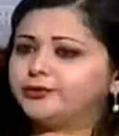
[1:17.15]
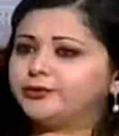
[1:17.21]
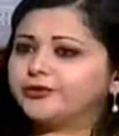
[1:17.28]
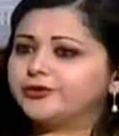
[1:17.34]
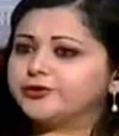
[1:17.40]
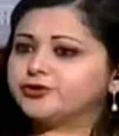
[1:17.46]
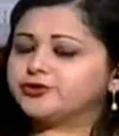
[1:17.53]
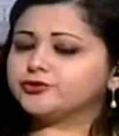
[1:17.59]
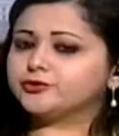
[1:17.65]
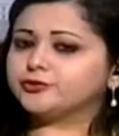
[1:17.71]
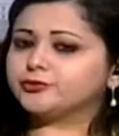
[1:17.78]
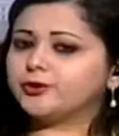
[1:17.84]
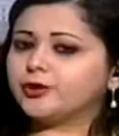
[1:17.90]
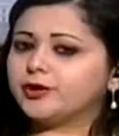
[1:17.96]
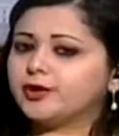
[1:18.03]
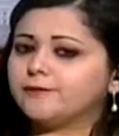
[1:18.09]
a very important
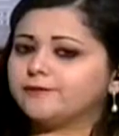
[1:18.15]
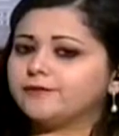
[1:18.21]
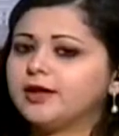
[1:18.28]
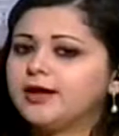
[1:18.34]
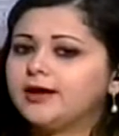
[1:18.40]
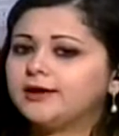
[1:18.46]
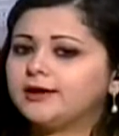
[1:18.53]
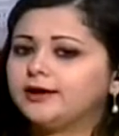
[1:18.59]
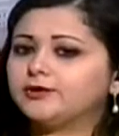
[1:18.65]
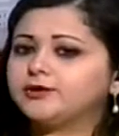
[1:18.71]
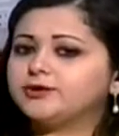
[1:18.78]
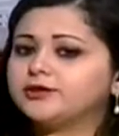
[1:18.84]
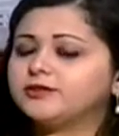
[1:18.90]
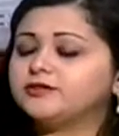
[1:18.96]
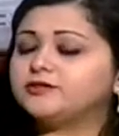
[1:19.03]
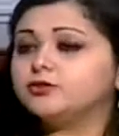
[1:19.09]
issue.
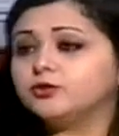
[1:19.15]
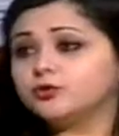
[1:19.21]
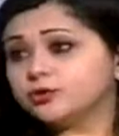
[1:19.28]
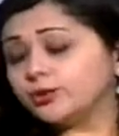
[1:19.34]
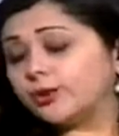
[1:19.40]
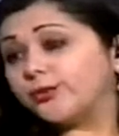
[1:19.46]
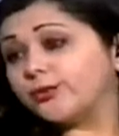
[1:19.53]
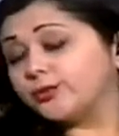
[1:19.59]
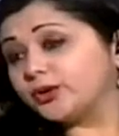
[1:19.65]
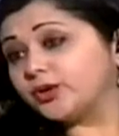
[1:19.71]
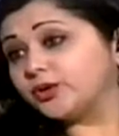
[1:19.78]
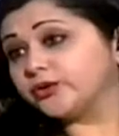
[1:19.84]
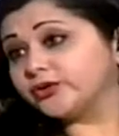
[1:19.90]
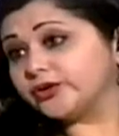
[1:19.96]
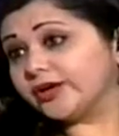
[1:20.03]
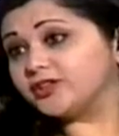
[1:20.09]
Now it is known around the
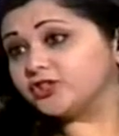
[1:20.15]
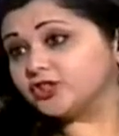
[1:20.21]
world,